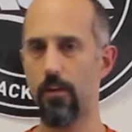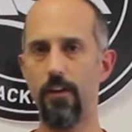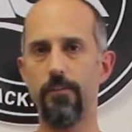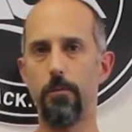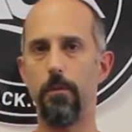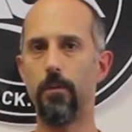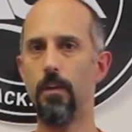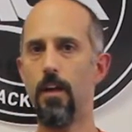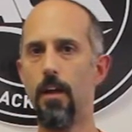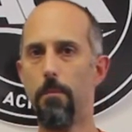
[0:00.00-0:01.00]
comfortable,
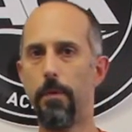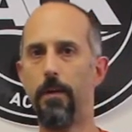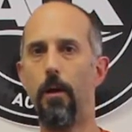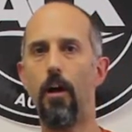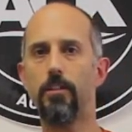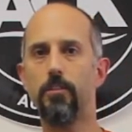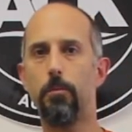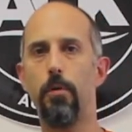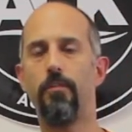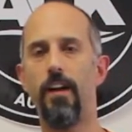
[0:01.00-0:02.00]
but it also
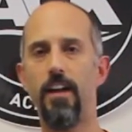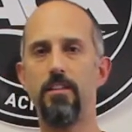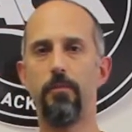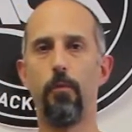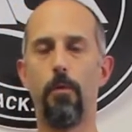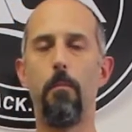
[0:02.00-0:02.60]
provides for